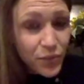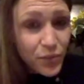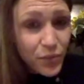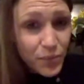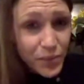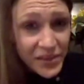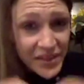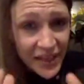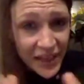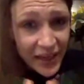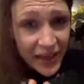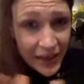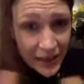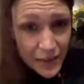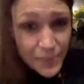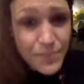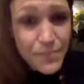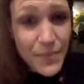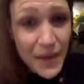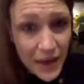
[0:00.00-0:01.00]
particularly in
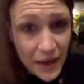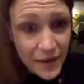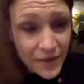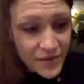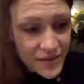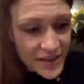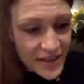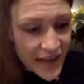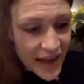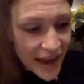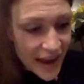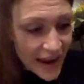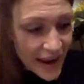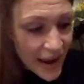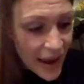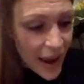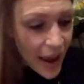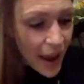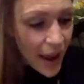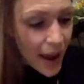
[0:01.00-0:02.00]
the middle of the day,
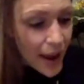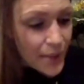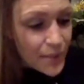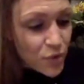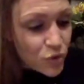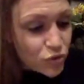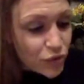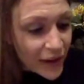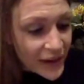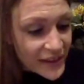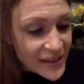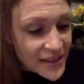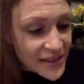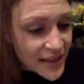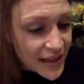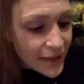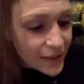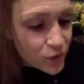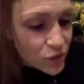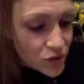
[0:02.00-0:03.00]
raises
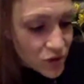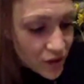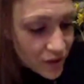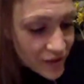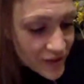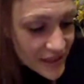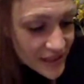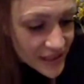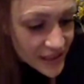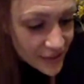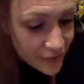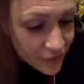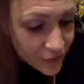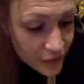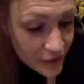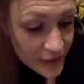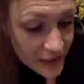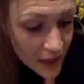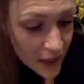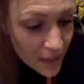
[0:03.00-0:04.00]
the levels of a
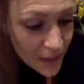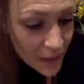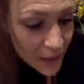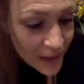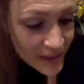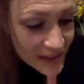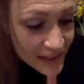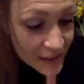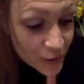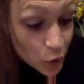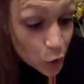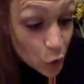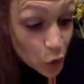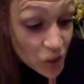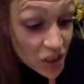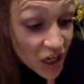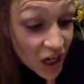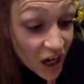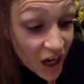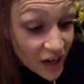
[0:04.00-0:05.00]
different amino acid
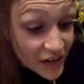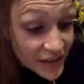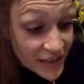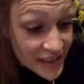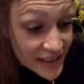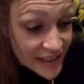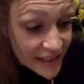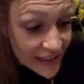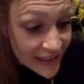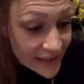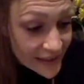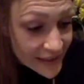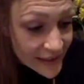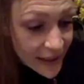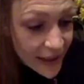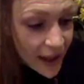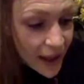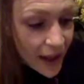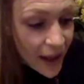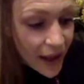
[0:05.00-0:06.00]
called tyrosine,
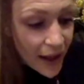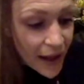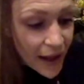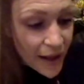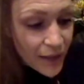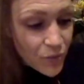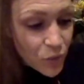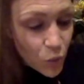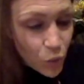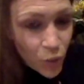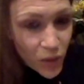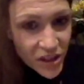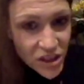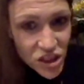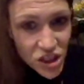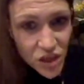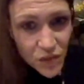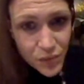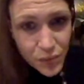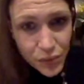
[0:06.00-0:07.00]

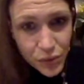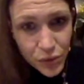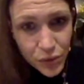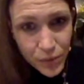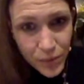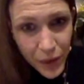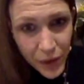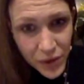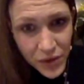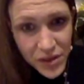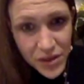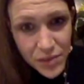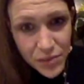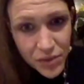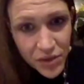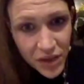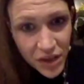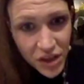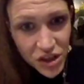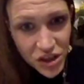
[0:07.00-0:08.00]
which promotes the
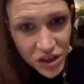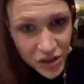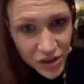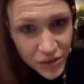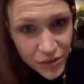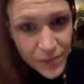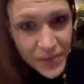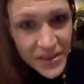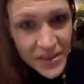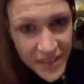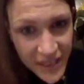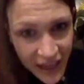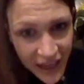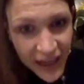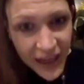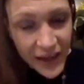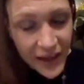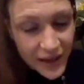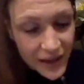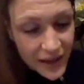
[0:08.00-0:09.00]
production of
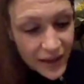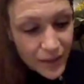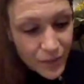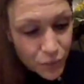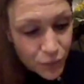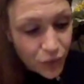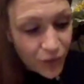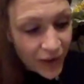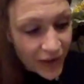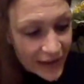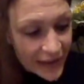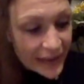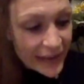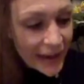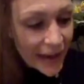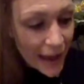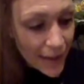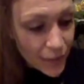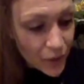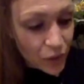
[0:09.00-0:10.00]
particular brain
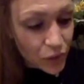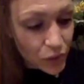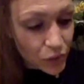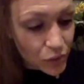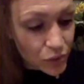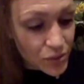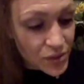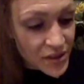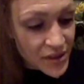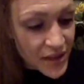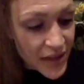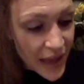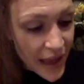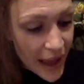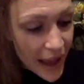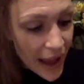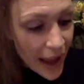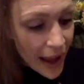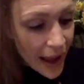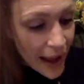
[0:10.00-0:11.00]
chemicals.
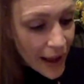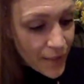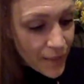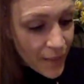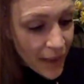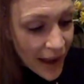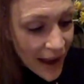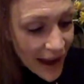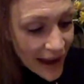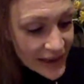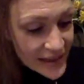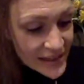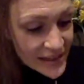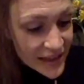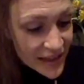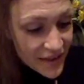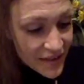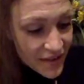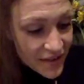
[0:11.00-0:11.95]
And